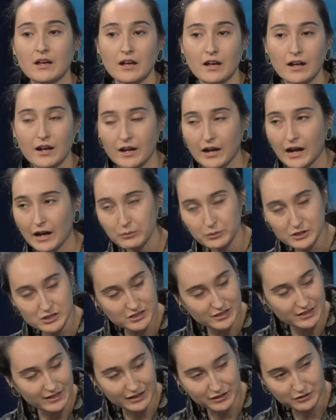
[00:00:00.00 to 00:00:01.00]
I wish
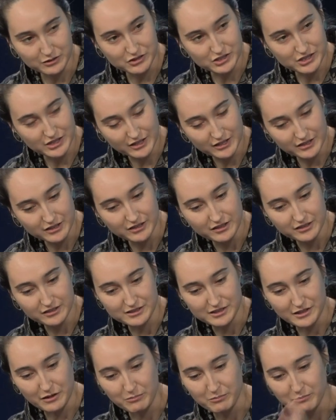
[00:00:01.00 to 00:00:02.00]
that I could share
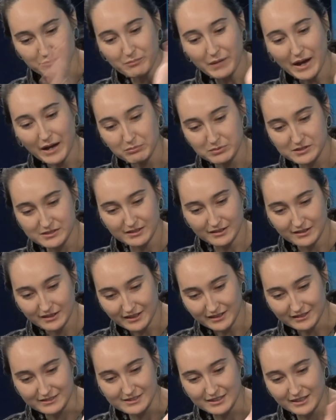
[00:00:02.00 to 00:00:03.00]
some maps and
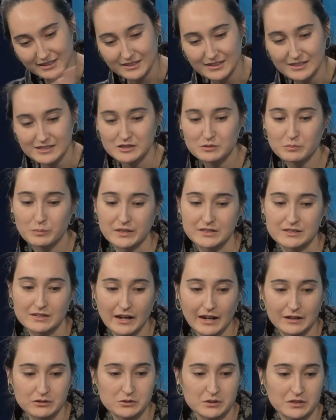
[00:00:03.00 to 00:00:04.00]
things like this, but
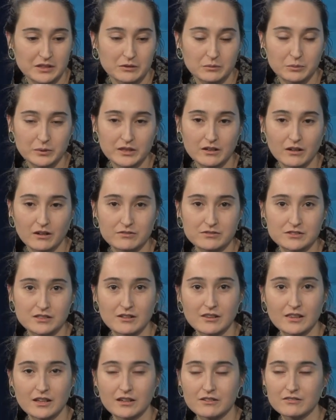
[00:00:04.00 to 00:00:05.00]
actually we often
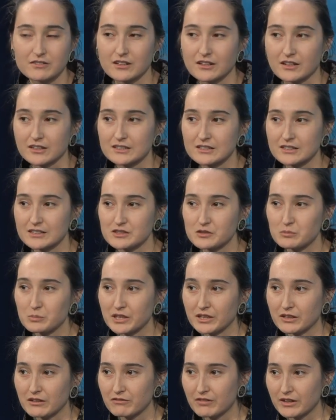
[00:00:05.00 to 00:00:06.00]
think of the Arctic as
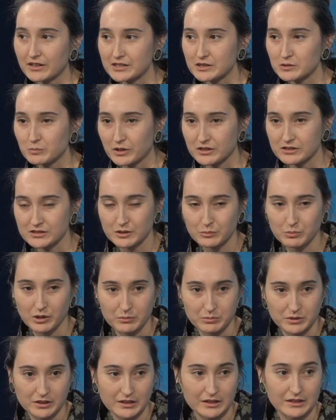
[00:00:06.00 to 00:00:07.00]
being a very sparsely
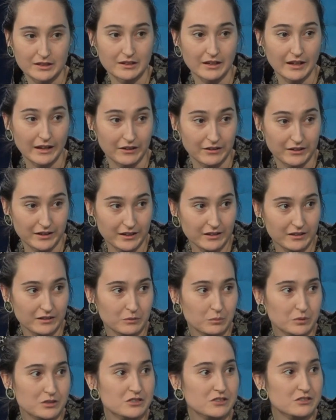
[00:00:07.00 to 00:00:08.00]
populated area,
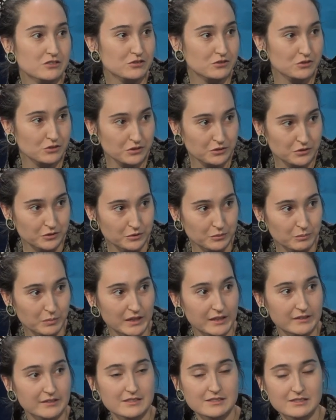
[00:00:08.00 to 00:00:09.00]
which is true, but
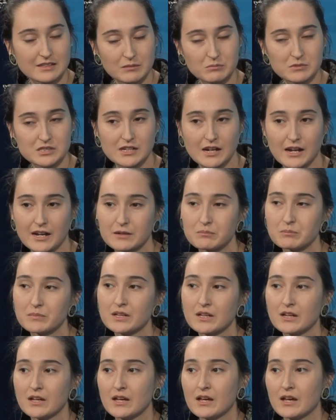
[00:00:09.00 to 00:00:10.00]
at the same time,
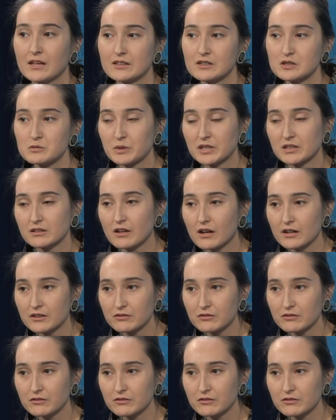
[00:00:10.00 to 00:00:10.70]
there's been a lot